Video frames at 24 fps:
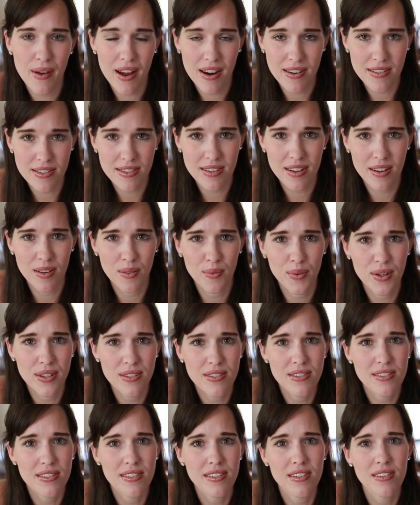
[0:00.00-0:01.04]
Our son
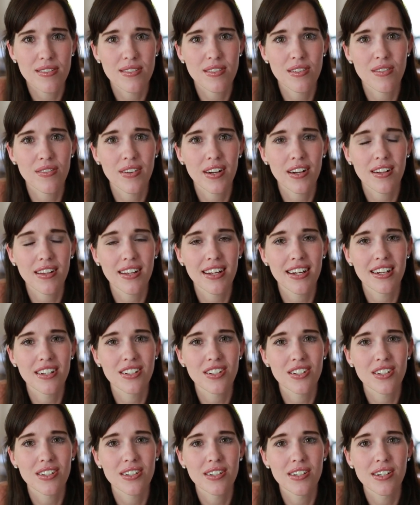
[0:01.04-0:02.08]
was severely
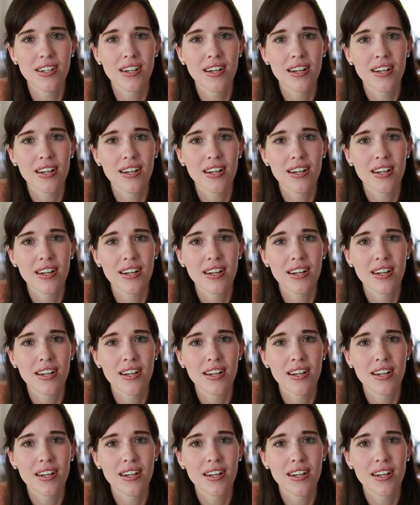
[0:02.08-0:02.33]
injured.